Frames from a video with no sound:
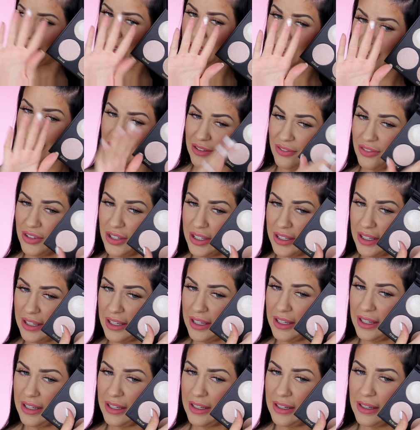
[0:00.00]
clean finger
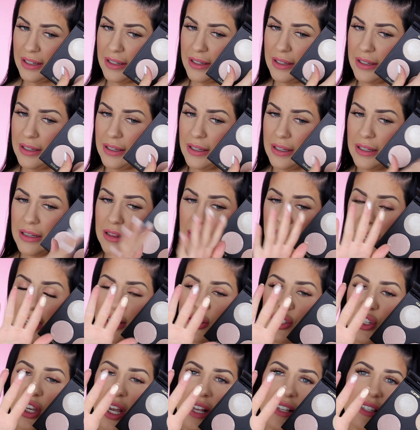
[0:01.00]
here,
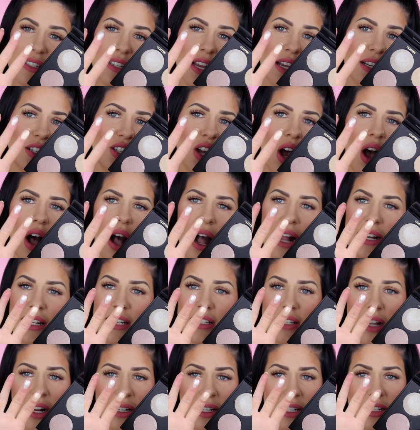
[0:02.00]
like just a tiny,
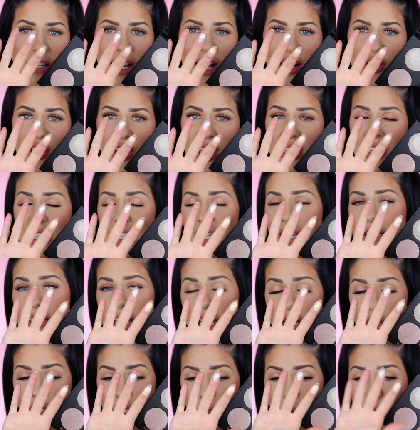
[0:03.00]
tiny touch in this,
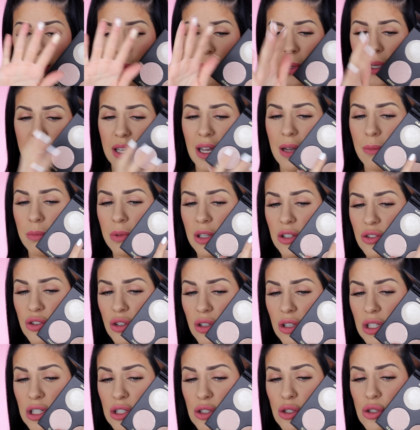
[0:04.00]
and you will pick up
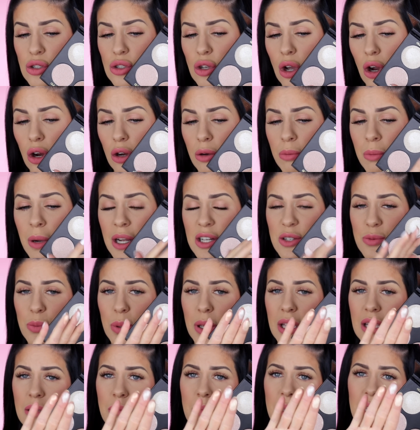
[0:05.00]
literally so much
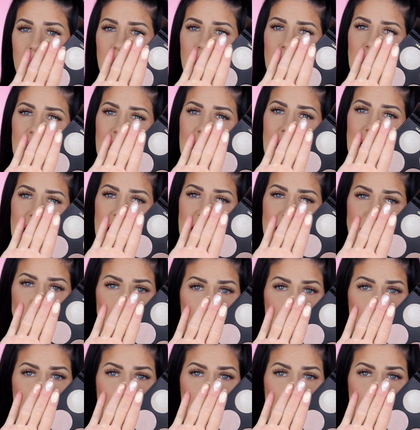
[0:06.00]
pigment. It is